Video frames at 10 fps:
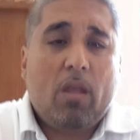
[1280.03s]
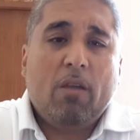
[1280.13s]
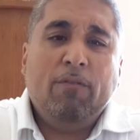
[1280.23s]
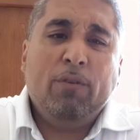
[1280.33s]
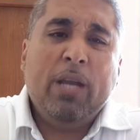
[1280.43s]

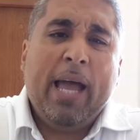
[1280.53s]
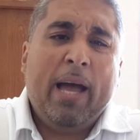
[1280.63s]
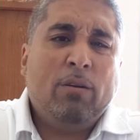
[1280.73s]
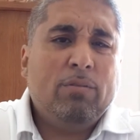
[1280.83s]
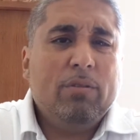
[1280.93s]
for
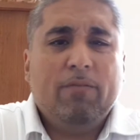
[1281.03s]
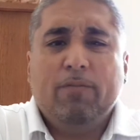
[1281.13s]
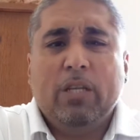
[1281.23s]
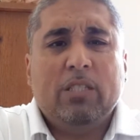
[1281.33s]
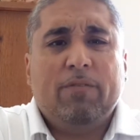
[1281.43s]
now,
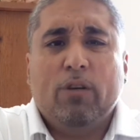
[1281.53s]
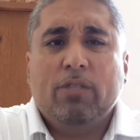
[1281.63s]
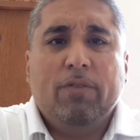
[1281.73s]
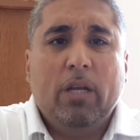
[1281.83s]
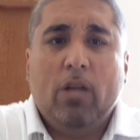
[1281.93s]
for this
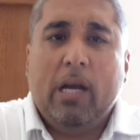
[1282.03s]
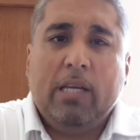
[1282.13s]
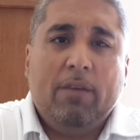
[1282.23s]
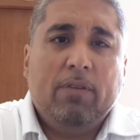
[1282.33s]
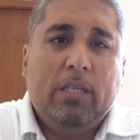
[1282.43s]
first video, I
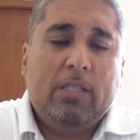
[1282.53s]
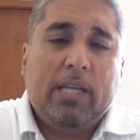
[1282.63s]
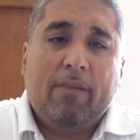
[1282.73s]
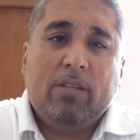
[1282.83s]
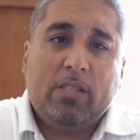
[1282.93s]
definitely just
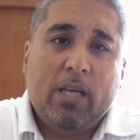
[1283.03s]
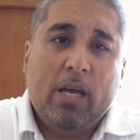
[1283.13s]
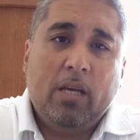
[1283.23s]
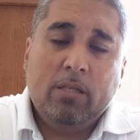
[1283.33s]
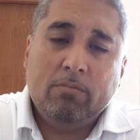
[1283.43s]
have to
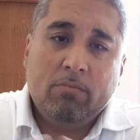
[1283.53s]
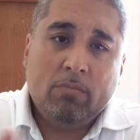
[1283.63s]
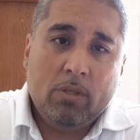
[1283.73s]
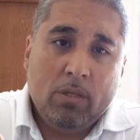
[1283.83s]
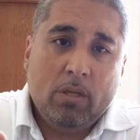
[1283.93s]
say,
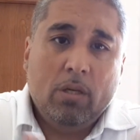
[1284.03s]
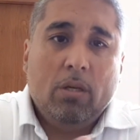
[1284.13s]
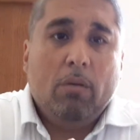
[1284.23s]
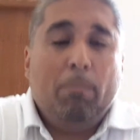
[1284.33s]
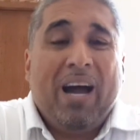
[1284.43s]

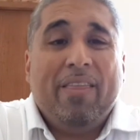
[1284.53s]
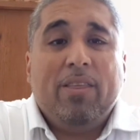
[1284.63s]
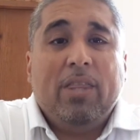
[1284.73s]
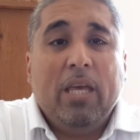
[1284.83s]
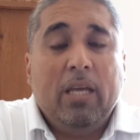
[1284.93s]
buy
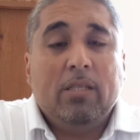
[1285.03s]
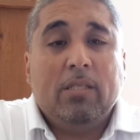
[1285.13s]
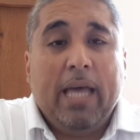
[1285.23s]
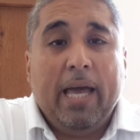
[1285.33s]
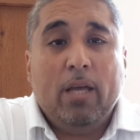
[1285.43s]
the things
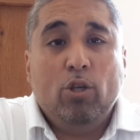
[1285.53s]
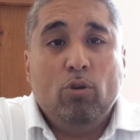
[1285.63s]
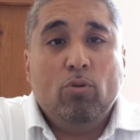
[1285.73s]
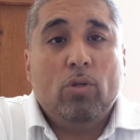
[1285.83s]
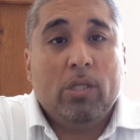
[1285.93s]
that
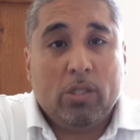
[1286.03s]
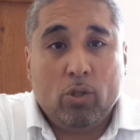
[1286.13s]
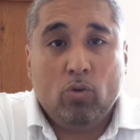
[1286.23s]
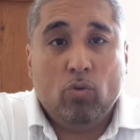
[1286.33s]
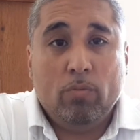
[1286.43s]
you
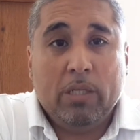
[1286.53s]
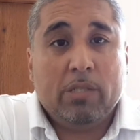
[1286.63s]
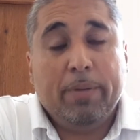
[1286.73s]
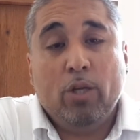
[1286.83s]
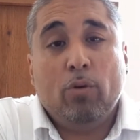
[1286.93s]
consume and
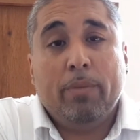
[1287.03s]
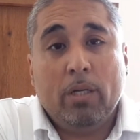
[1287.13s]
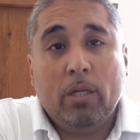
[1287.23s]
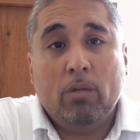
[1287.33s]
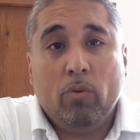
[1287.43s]
spend your
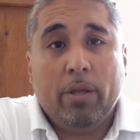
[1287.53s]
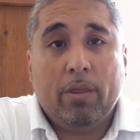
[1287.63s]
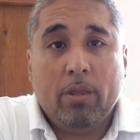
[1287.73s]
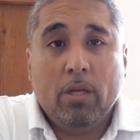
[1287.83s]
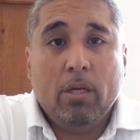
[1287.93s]
money with.
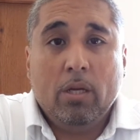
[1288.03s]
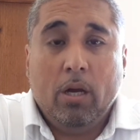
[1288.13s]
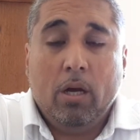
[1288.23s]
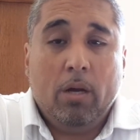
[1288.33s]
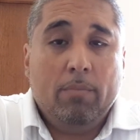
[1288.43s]

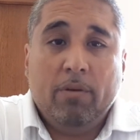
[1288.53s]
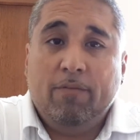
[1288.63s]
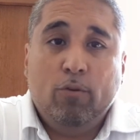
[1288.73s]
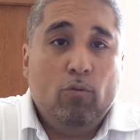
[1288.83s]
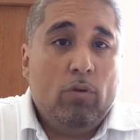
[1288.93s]
If
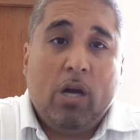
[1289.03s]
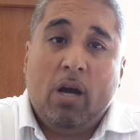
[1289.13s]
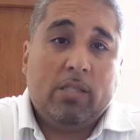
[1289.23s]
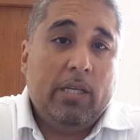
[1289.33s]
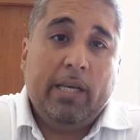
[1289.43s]
you
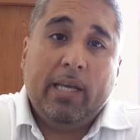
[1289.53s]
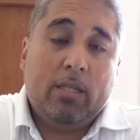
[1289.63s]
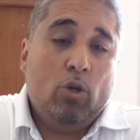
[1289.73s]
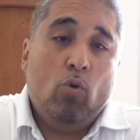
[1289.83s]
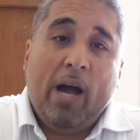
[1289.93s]
constantly get
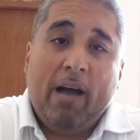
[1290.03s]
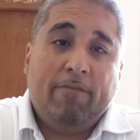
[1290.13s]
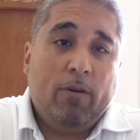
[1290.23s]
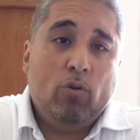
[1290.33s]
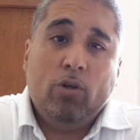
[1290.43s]
the new
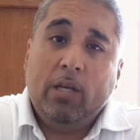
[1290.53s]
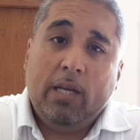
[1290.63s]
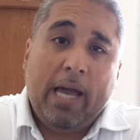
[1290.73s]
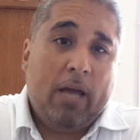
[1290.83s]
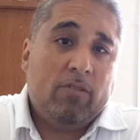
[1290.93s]
iPhone, you need
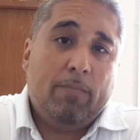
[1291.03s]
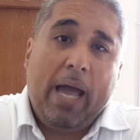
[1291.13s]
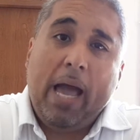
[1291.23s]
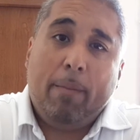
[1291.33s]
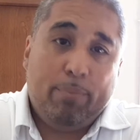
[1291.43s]
to have some
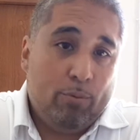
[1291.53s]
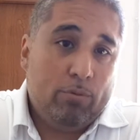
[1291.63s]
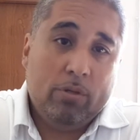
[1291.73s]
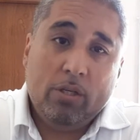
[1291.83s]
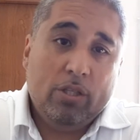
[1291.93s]
Apple
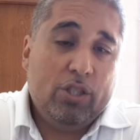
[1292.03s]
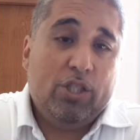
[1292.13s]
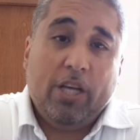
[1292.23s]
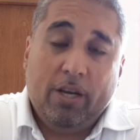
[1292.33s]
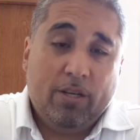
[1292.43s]

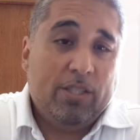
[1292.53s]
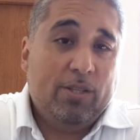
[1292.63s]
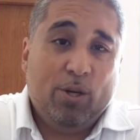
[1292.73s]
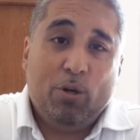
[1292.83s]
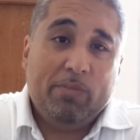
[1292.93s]
shares. You
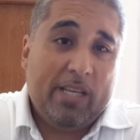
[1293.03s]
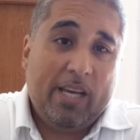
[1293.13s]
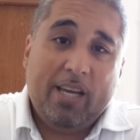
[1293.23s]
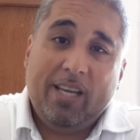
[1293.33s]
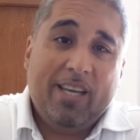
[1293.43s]
know what
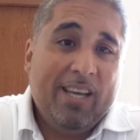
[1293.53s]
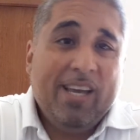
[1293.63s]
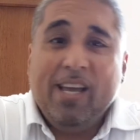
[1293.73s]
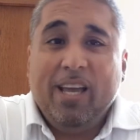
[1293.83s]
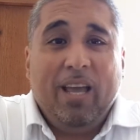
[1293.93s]
I'm saying?
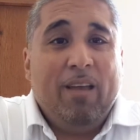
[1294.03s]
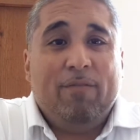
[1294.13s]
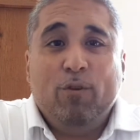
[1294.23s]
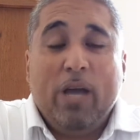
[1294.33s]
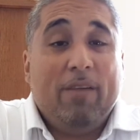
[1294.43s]

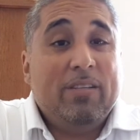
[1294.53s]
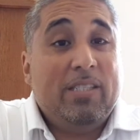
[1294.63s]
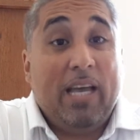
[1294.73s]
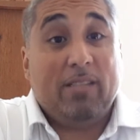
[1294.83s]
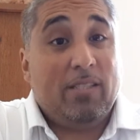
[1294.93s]
If you have a
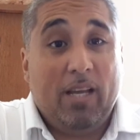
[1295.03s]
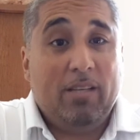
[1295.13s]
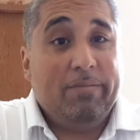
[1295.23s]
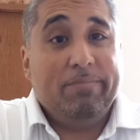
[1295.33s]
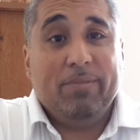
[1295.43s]

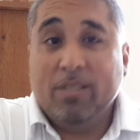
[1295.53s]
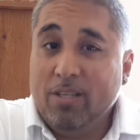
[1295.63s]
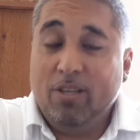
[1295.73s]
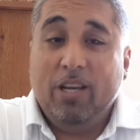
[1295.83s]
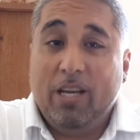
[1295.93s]
Tesla,
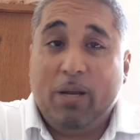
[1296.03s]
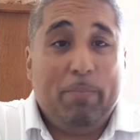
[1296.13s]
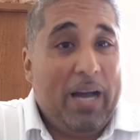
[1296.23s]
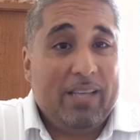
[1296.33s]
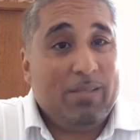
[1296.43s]
you need to
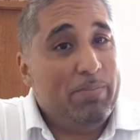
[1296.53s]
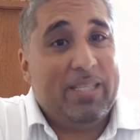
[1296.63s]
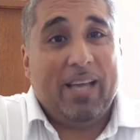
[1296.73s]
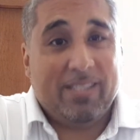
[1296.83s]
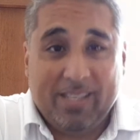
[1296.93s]
buy some
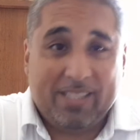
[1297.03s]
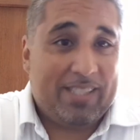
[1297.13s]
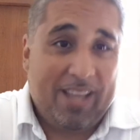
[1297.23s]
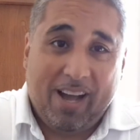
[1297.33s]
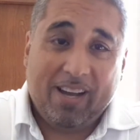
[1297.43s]
Tesla
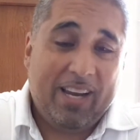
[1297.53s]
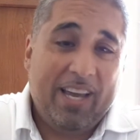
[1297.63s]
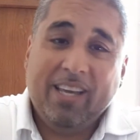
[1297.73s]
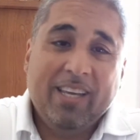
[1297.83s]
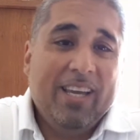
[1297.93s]
stock.
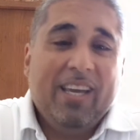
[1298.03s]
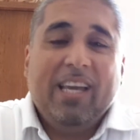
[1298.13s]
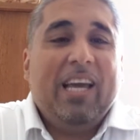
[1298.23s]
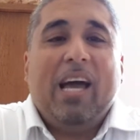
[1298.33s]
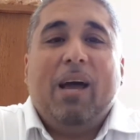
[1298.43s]
Like,
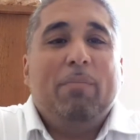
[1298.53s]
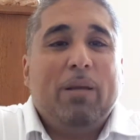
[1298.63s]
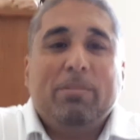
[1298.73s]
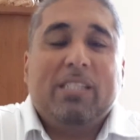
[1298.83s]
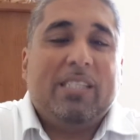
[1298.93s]
yeah,
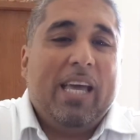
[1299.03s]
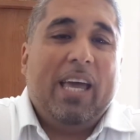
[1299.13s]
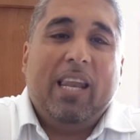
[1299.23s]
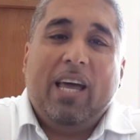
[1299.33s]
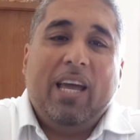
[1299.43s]
I'm just
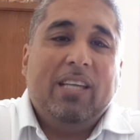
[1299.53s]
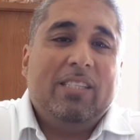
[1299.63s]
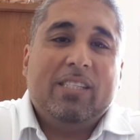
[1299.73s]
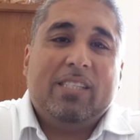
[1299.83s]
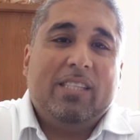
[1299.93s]
saying, like,
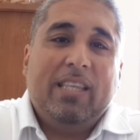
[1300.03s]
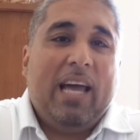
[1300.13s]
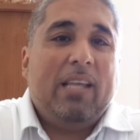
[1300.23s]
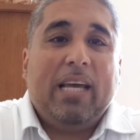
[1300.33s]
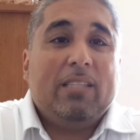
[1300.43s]
just
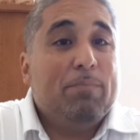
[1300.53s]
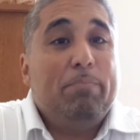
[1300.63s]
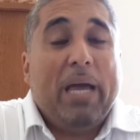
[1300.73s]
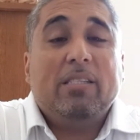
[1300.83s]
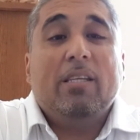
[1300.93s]
that's
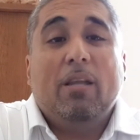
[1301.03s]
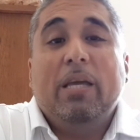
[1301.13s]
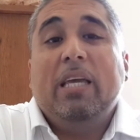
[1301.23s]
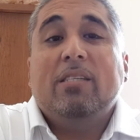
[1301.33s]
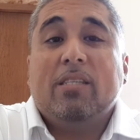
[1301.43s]
basically
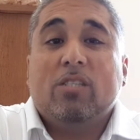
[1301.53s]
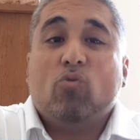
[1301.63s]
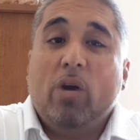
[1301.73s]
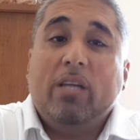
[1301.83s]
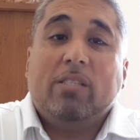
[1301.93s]
the easiest
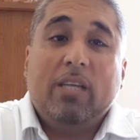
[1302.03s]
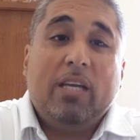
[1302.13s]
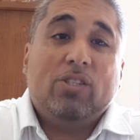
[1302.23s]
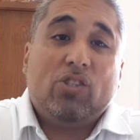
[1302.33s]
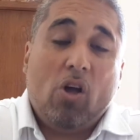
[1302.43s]
way to
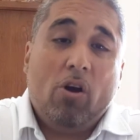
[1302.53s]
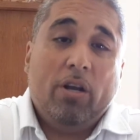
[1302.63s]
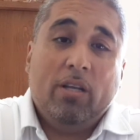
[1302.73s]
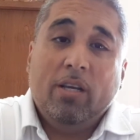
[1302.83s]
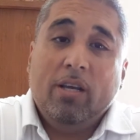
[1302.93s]
get
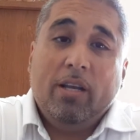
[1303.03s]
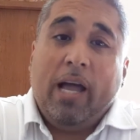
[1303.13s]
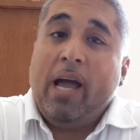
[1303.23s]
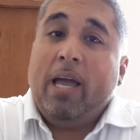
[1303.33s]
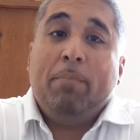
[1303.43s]
started. Now,
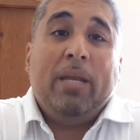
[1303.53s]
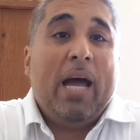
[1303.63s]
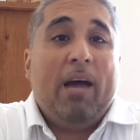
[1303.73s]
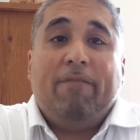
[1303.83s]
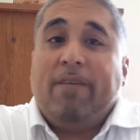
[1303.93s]
I am
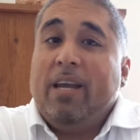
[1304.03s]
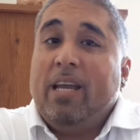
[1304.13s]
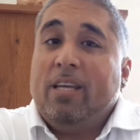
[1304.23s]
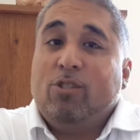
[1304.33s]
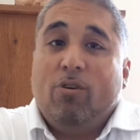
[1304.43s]
not a
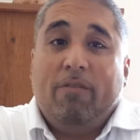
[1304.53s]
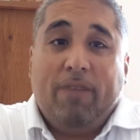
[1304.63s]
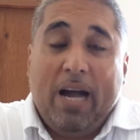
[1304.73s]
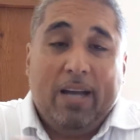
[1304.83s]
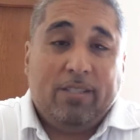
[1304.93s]
financial
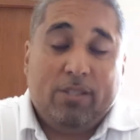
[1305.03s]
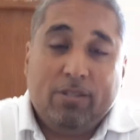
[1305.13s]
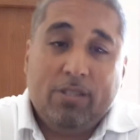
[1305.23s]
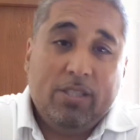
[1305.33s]
advisor,